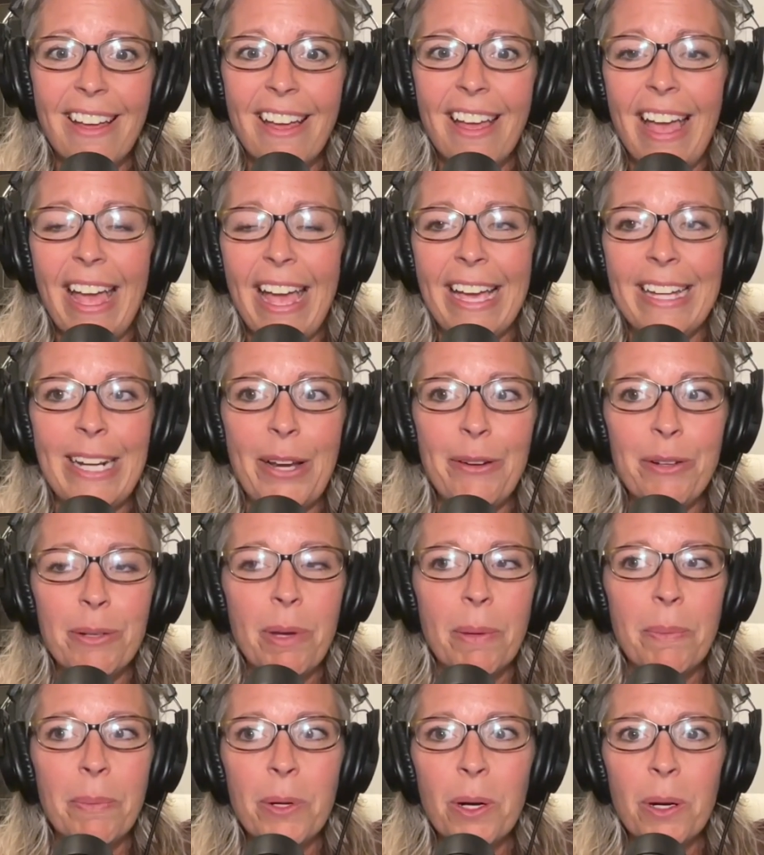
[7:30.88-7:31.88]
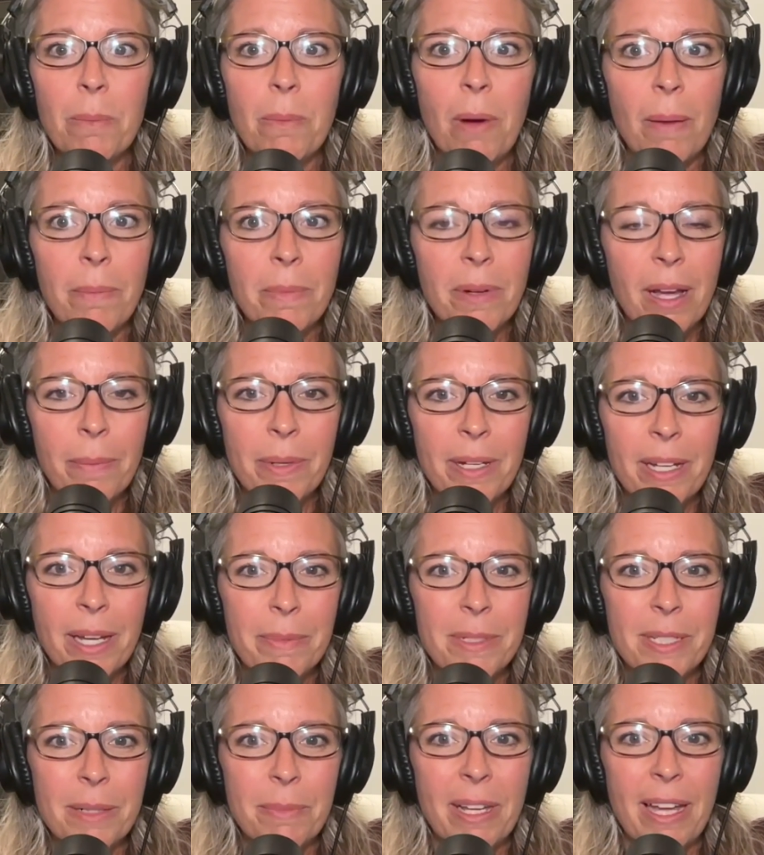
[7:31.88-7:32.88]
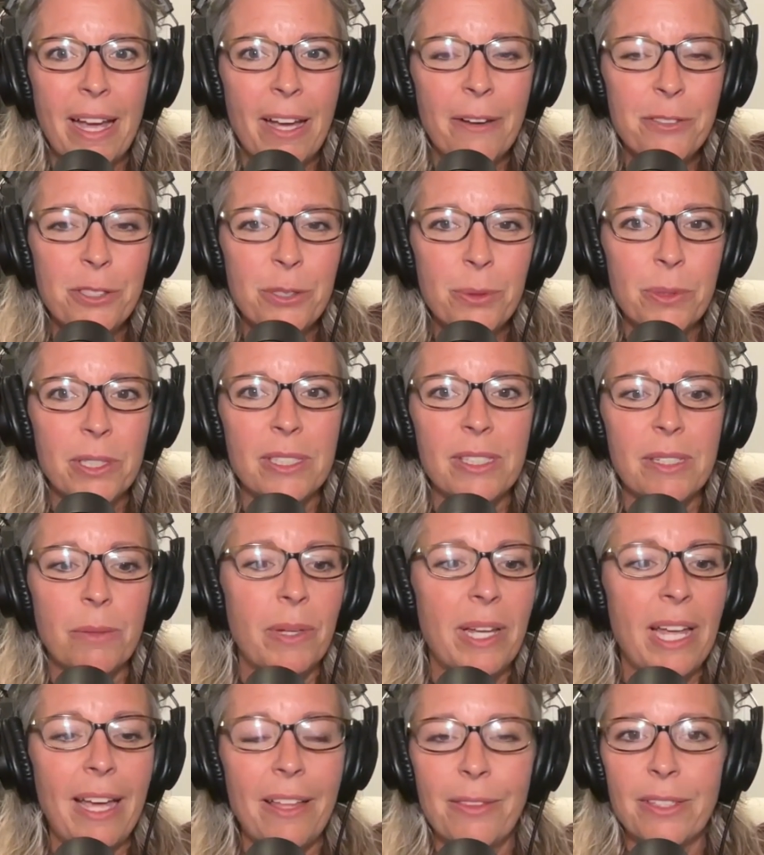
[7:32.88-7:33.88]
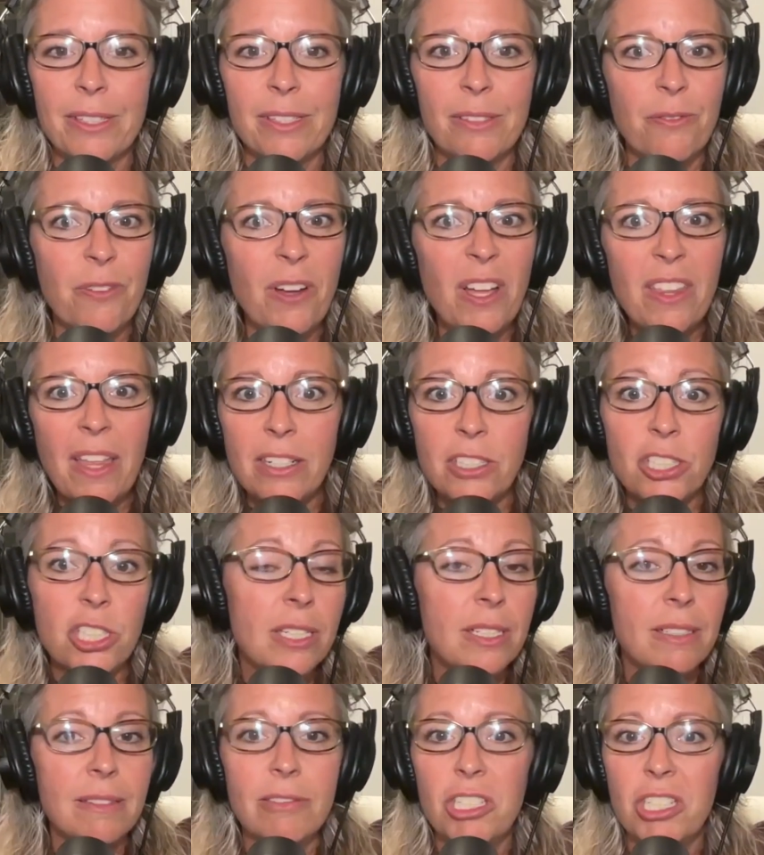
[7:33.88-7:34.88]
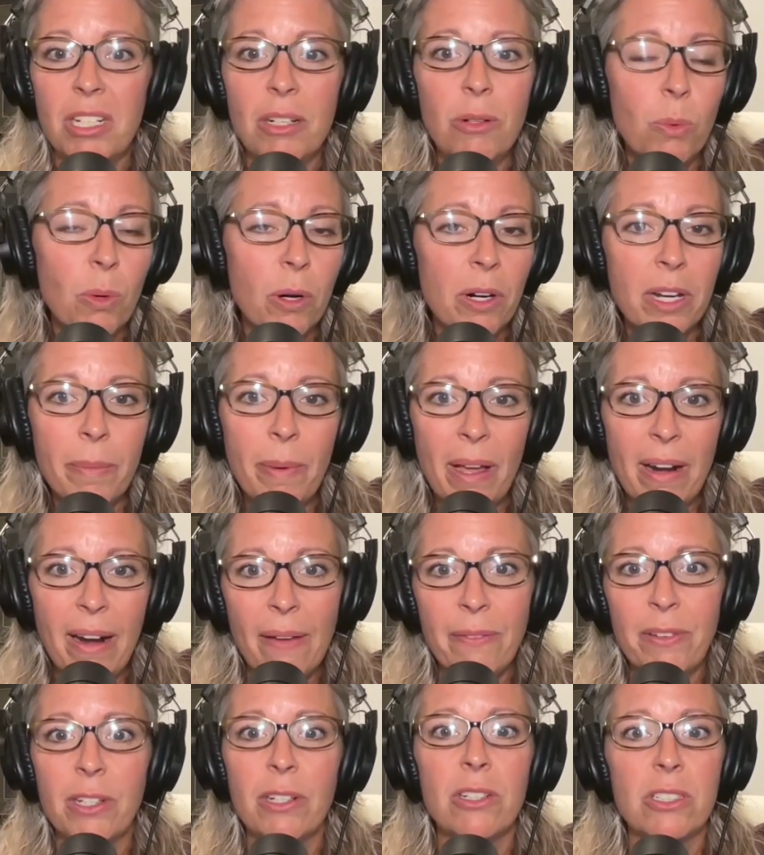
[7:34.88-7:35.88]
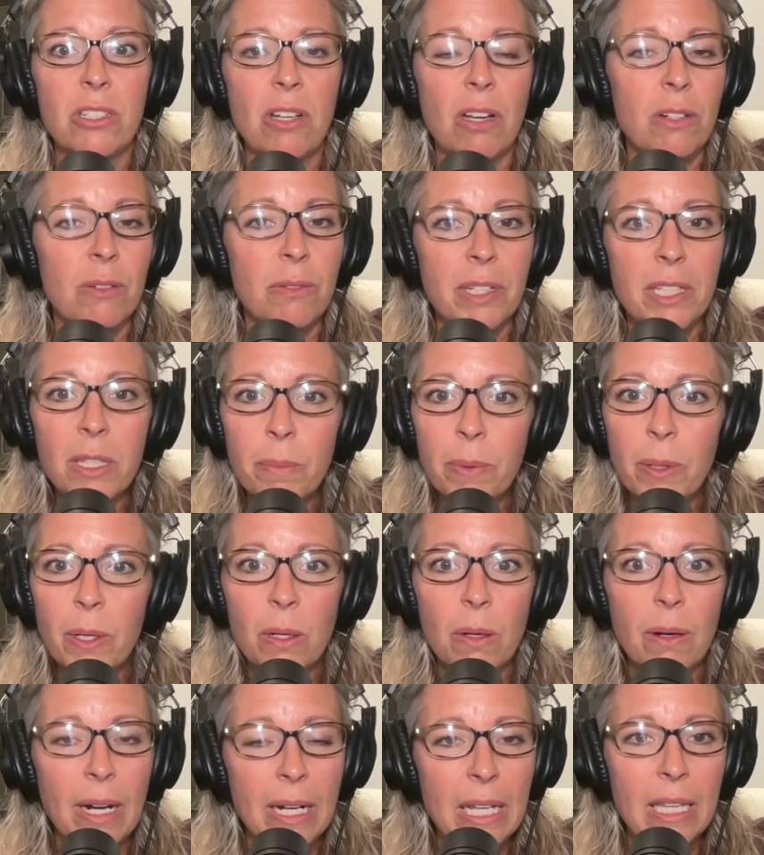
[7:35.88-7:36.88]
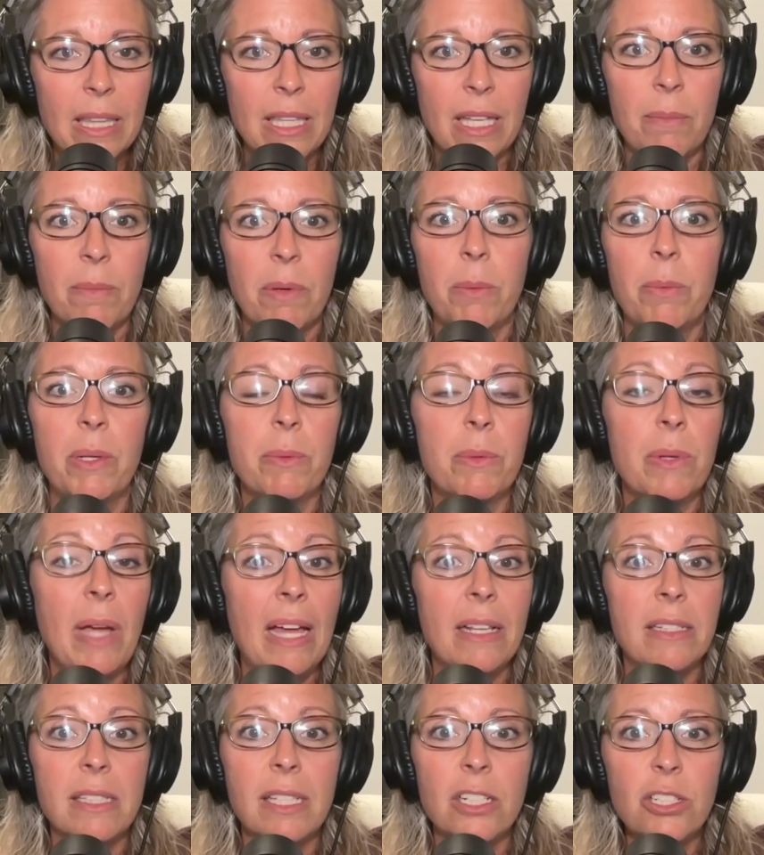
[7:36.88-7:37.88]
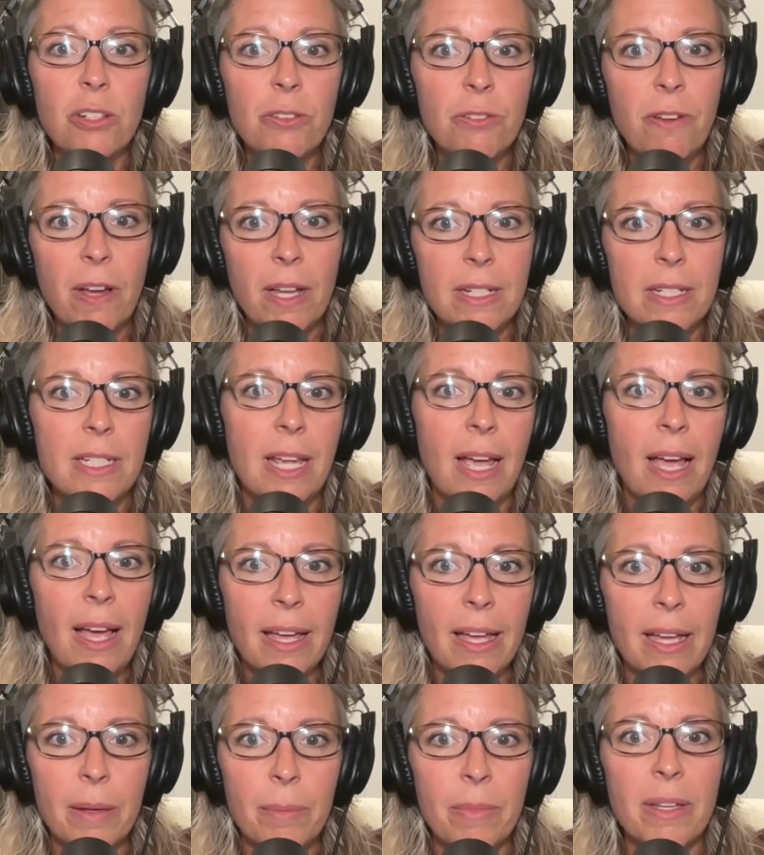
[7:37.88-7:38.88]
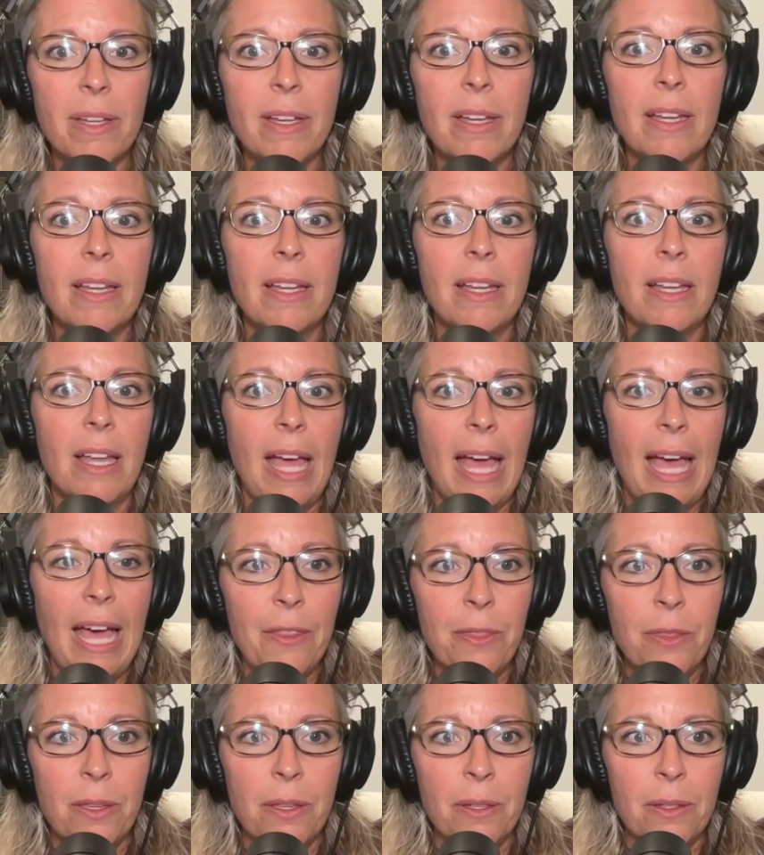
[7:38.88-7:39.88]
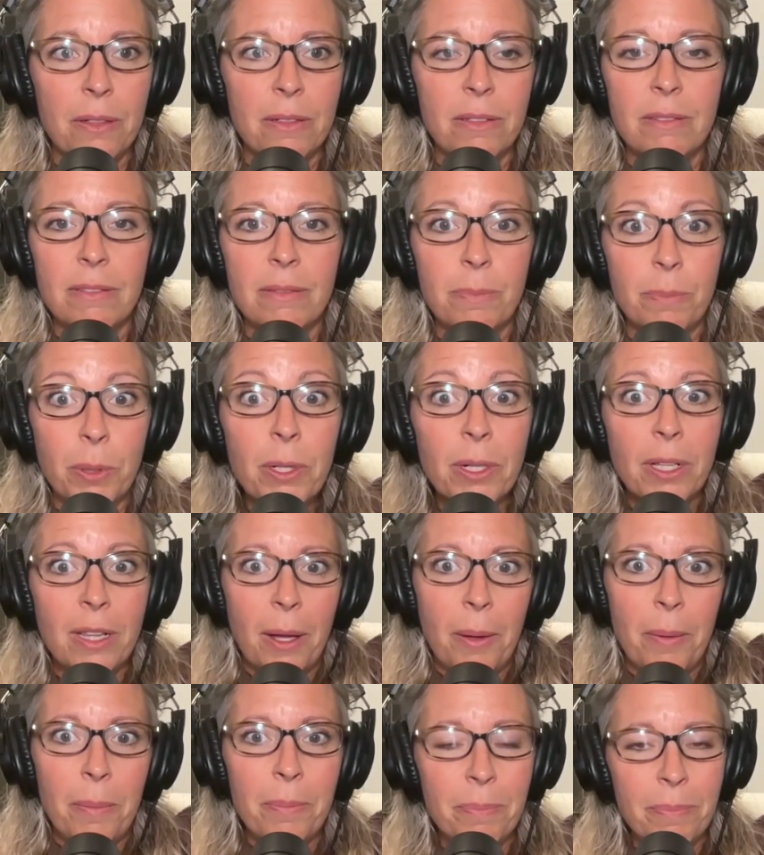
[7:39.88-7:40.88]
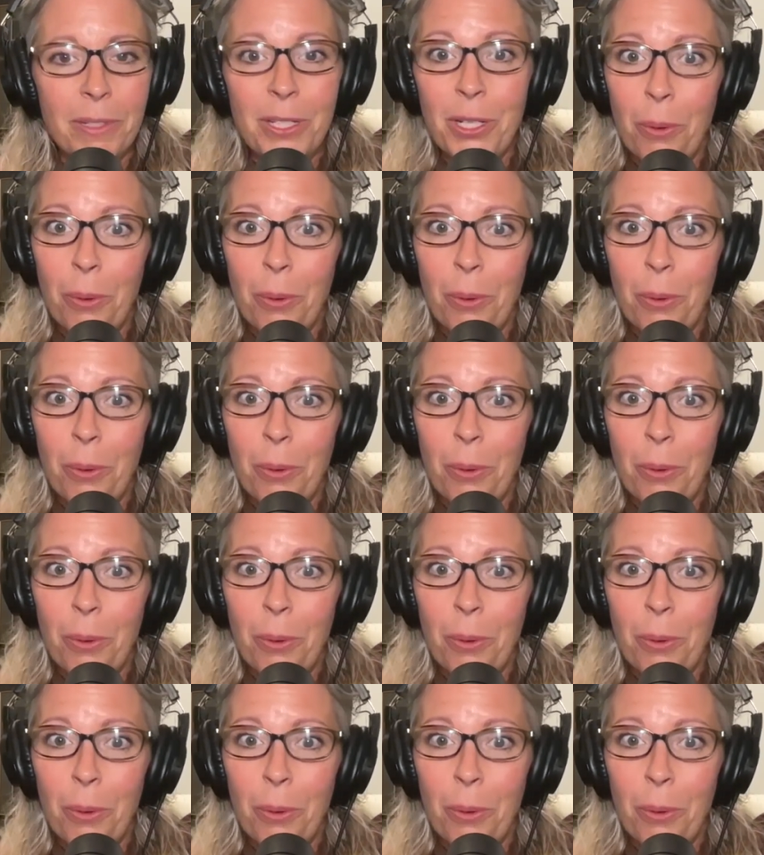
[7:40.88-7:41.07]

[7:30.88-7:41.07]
And I remember her mom coming up to me afterwards, and we had this fun, and she didn't worry about having her daughter read the book or anything, but we had such a fun time at the book club,